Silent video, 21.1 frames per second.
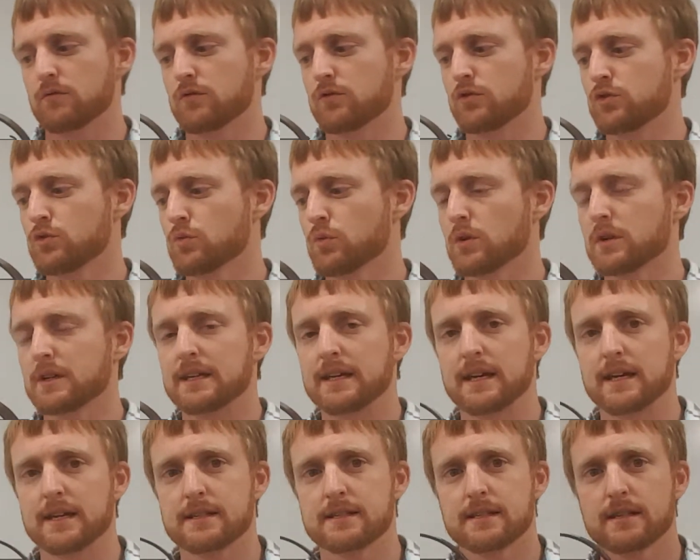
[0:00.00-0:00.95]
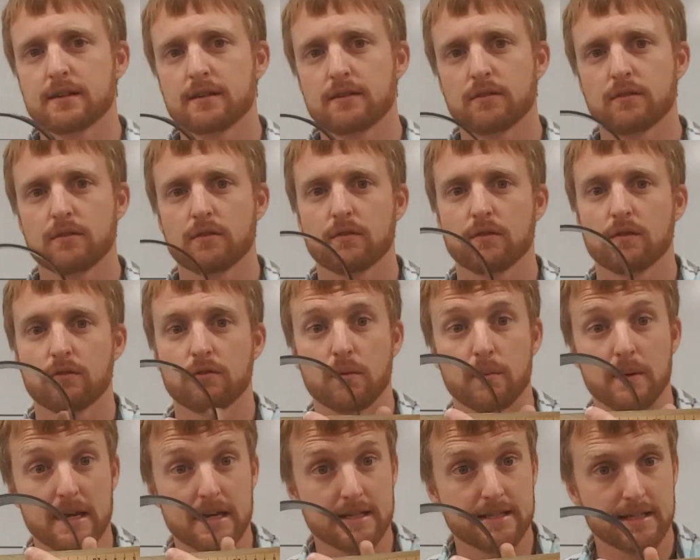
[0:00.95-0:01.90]
you will get
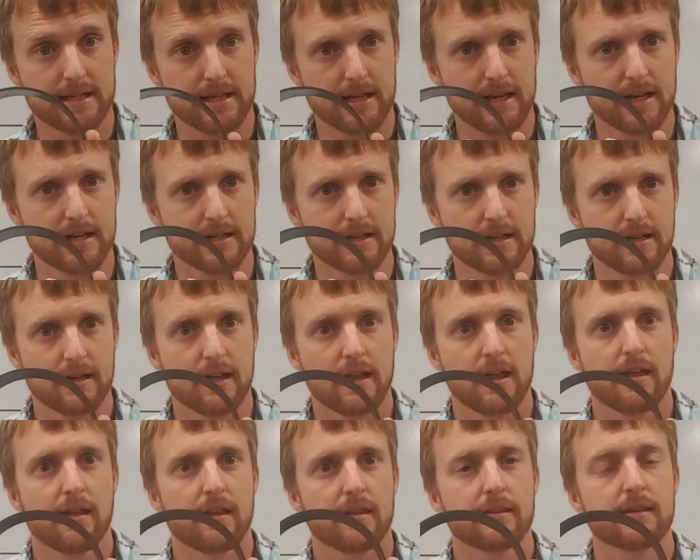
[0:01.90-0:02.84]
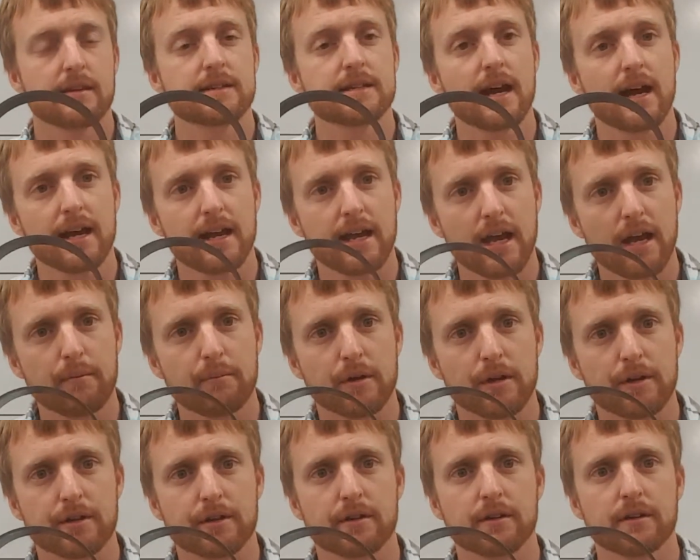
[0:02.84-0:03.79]
from end to end the
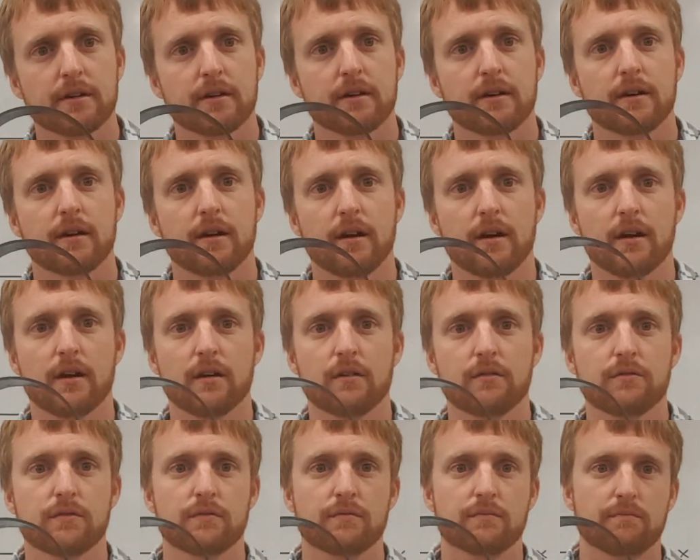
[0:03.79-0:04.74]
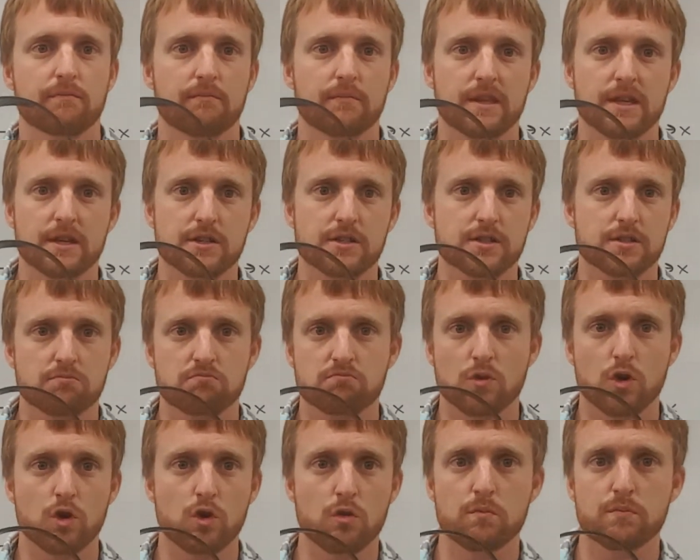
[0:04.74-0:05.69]
diameter of this
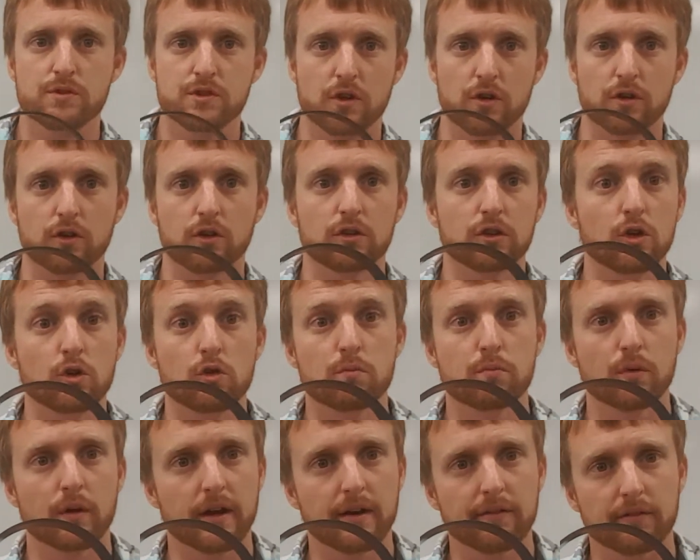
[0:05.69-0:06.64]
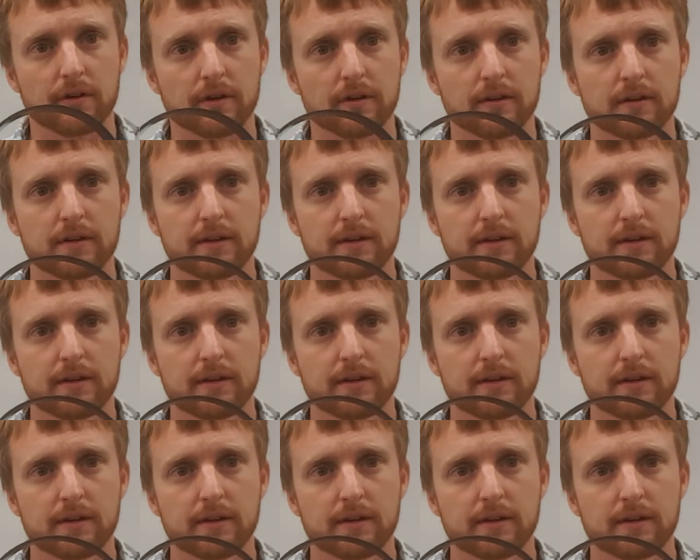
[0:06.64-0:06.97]
hoop, circle, loop, whatever.